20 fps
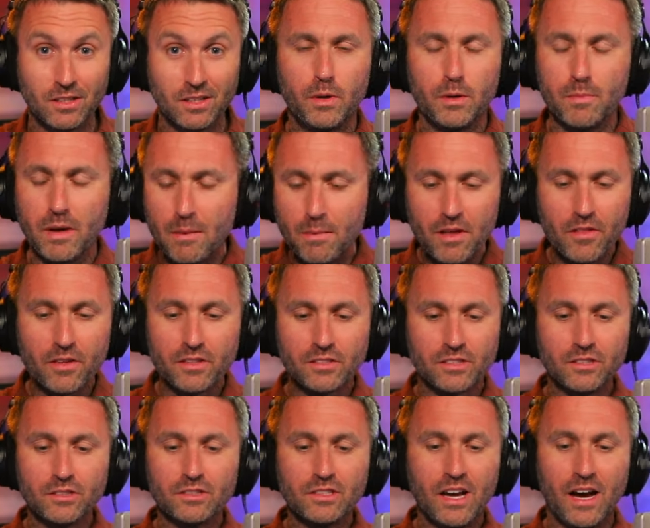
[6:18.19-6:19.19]
But maybe
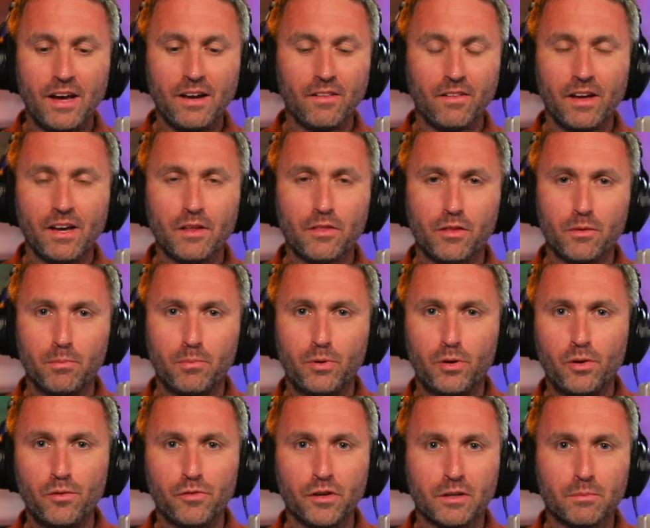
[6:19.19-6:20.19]
this is kind of like the
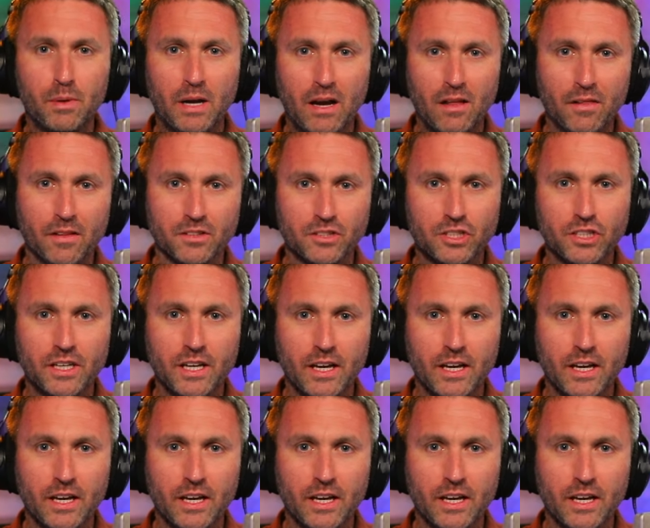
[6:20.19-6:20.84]
perfect balance.